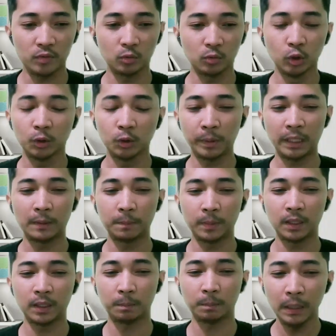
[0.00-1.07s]
would
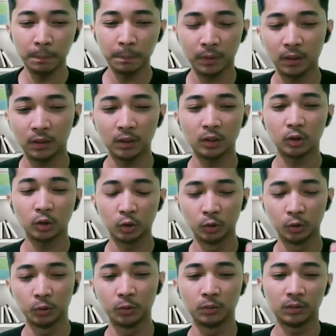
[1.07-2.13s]
prepare people to,